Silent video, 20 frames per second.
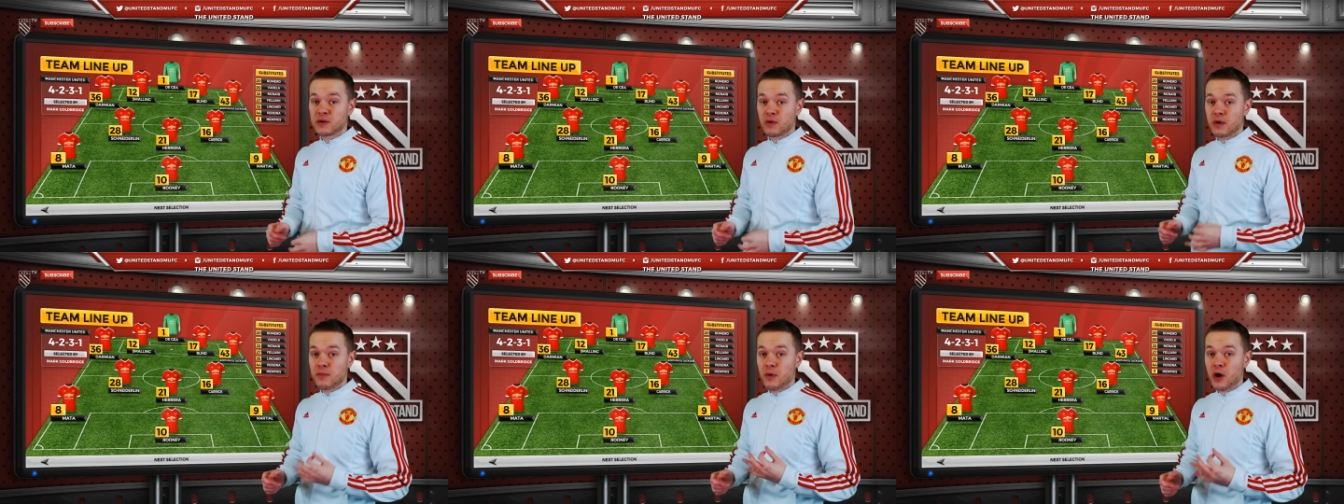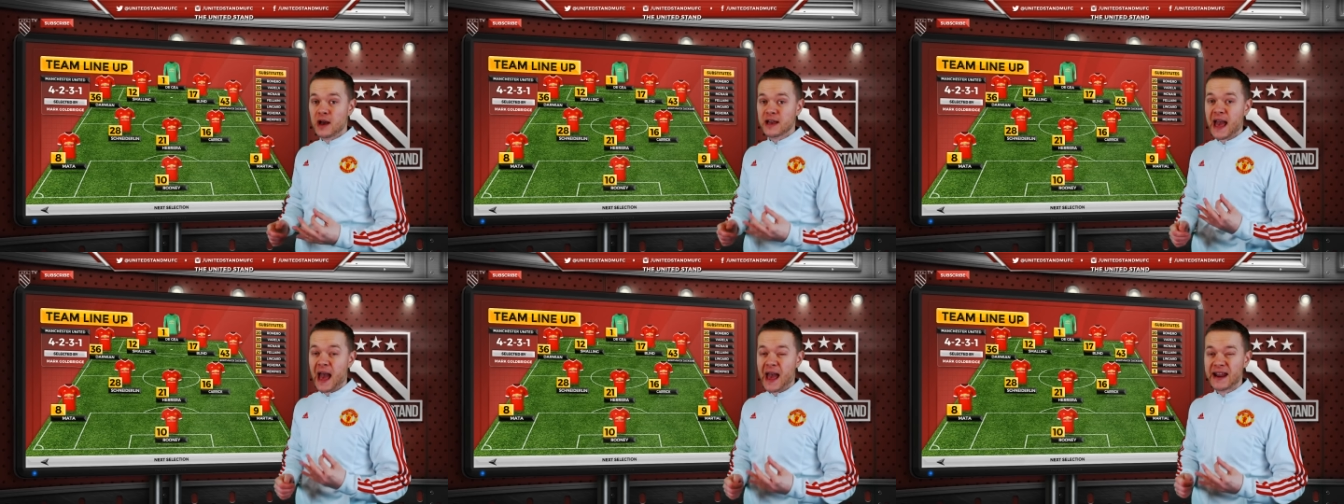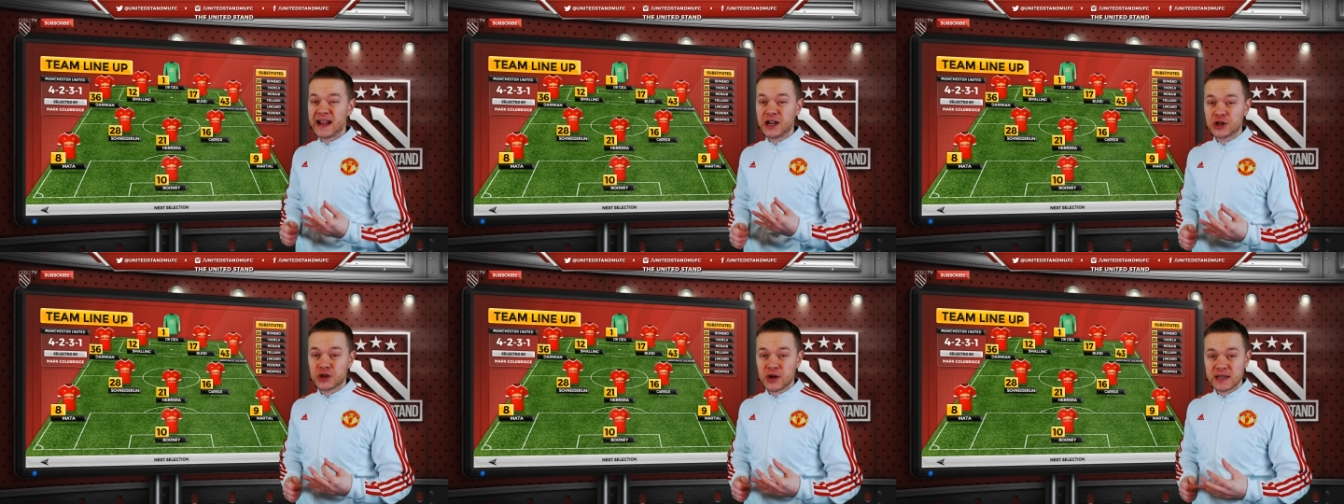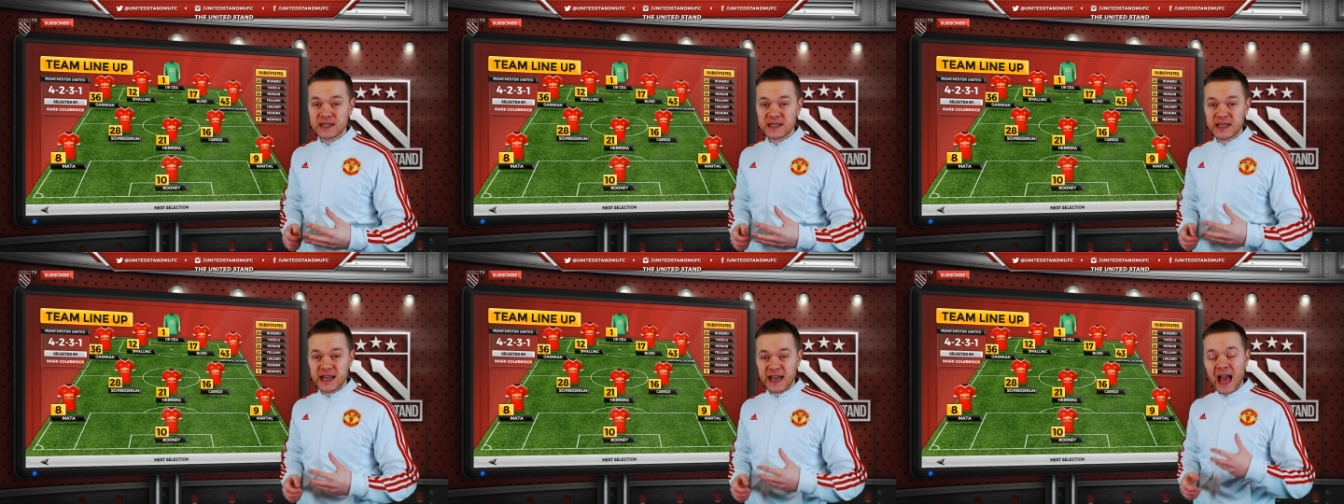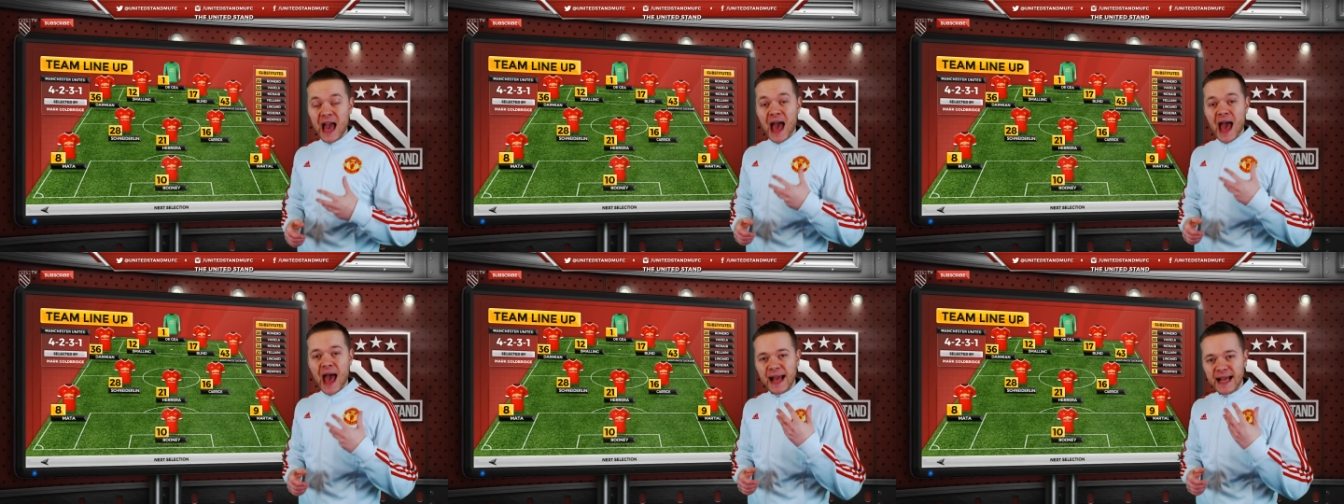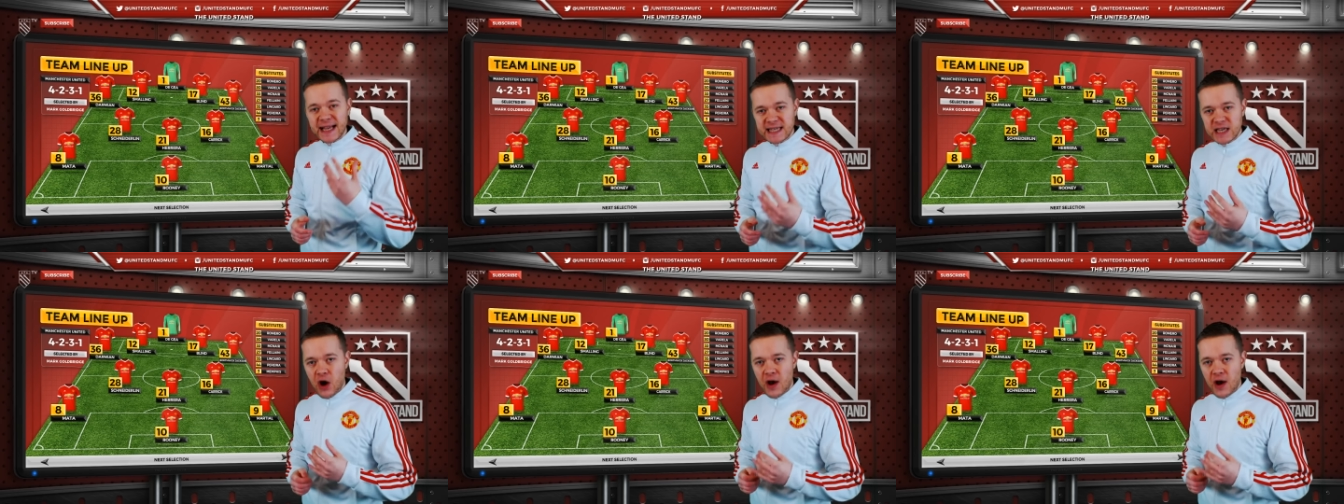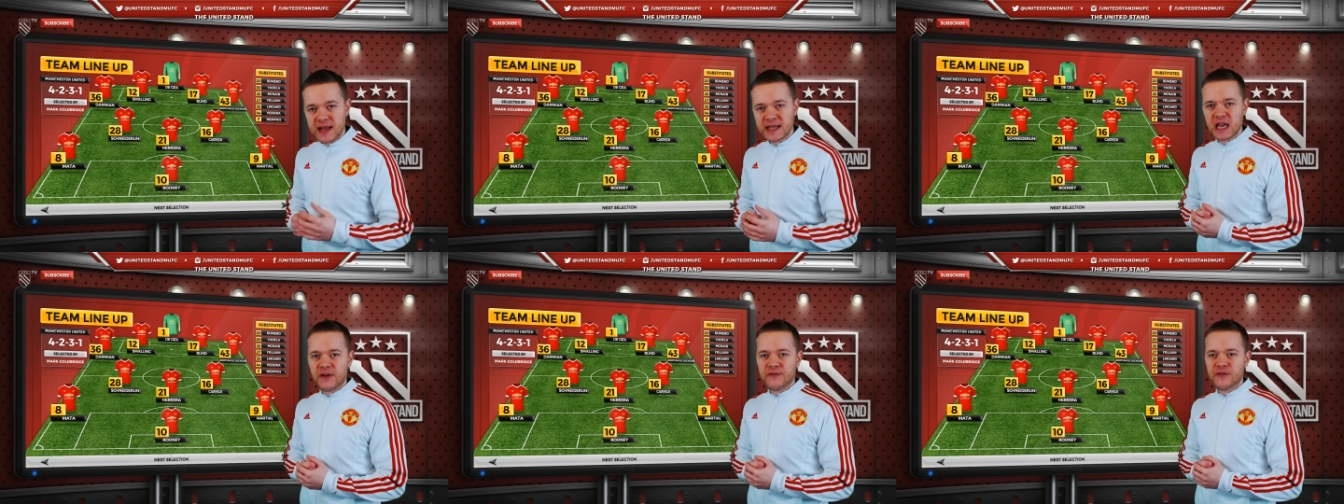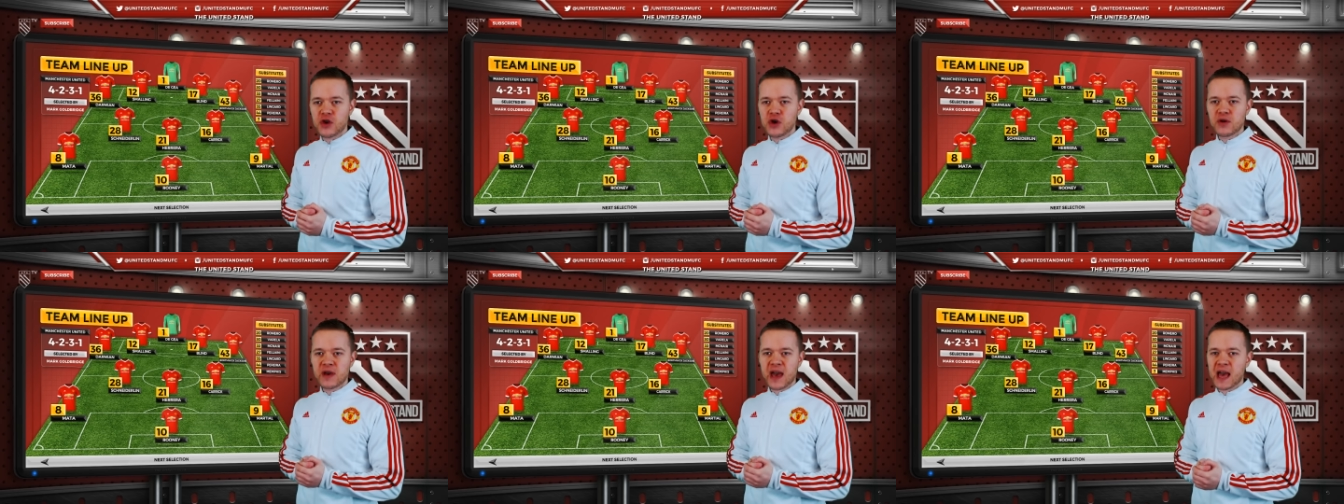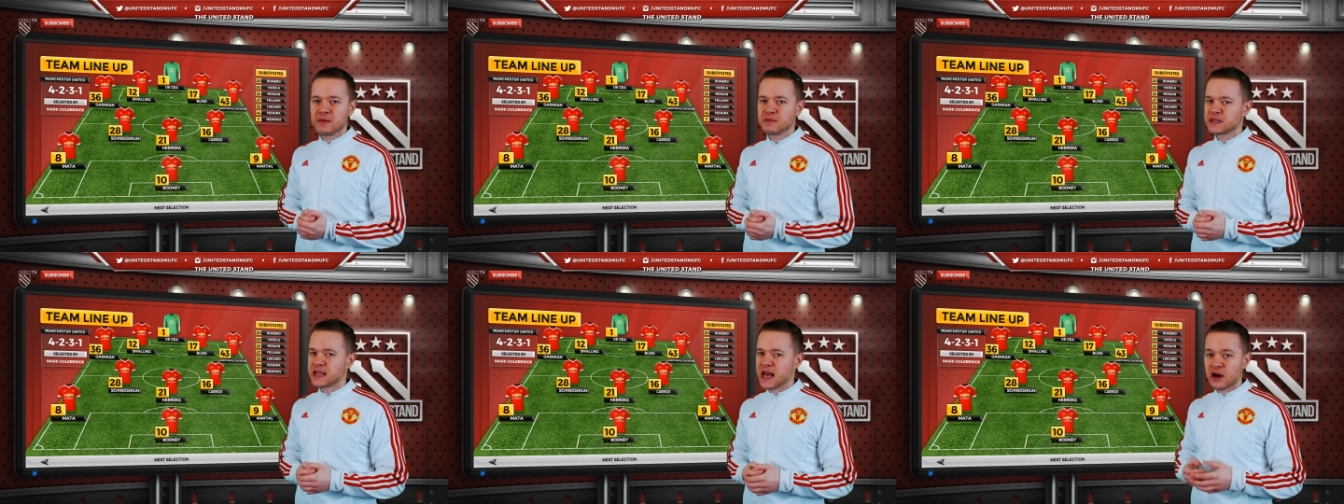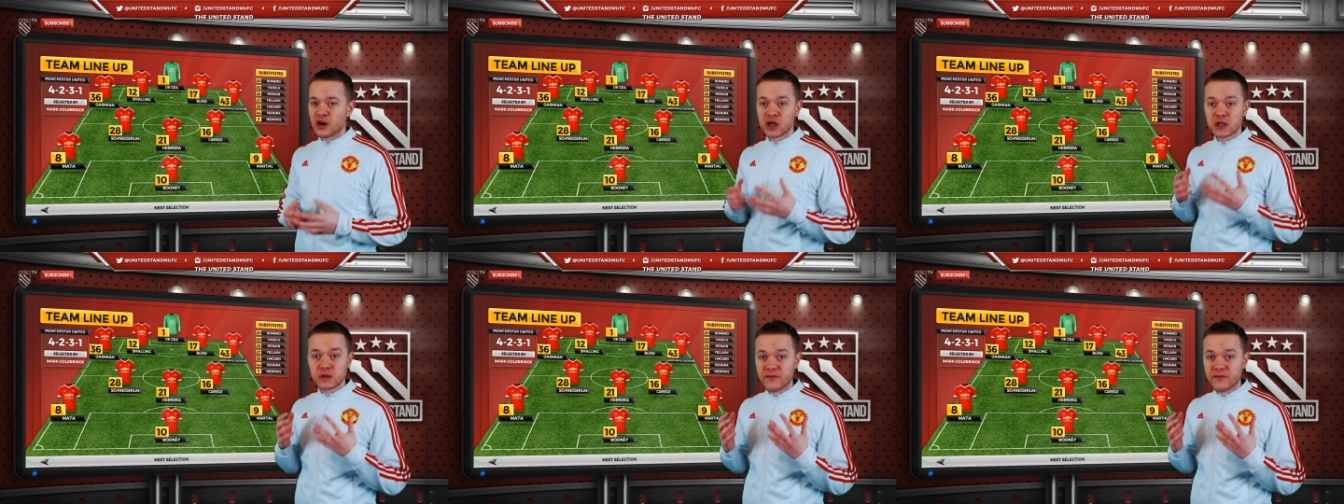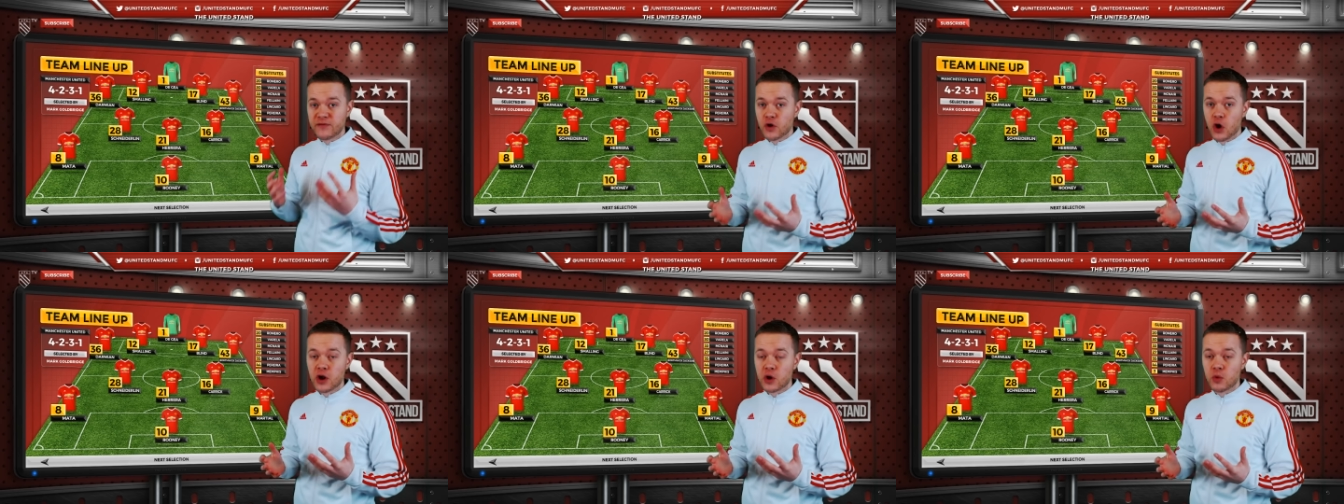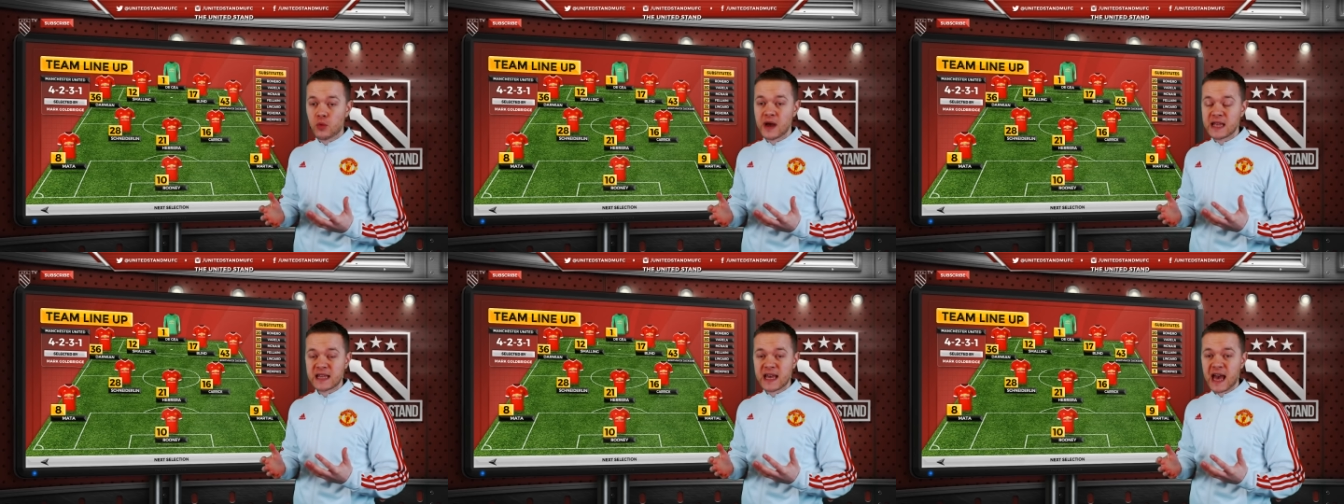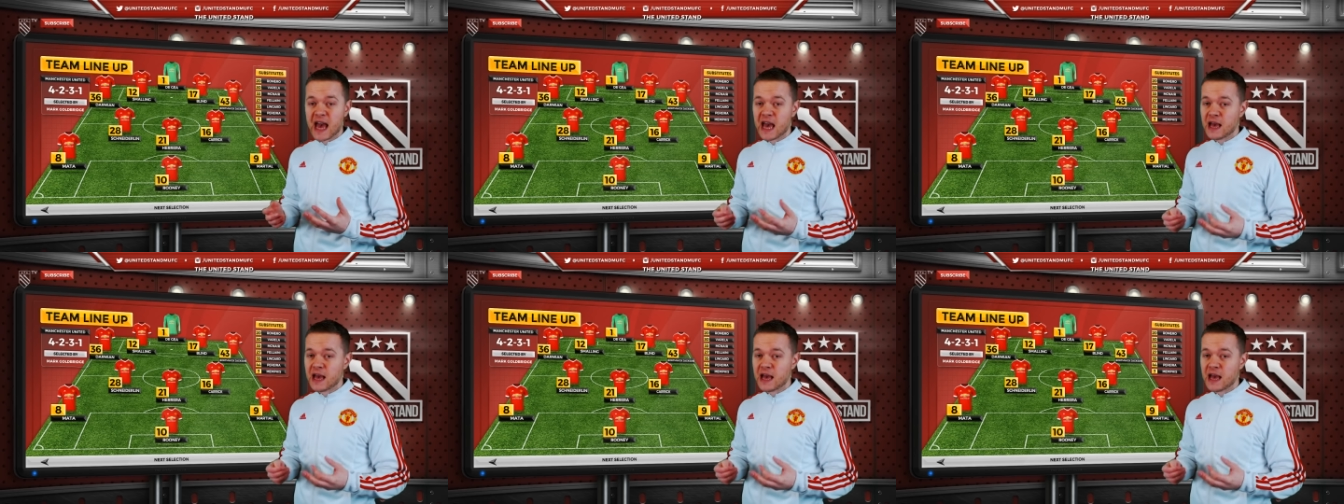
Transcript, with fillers: So we might get an interesting, exciting few games now because we've got to win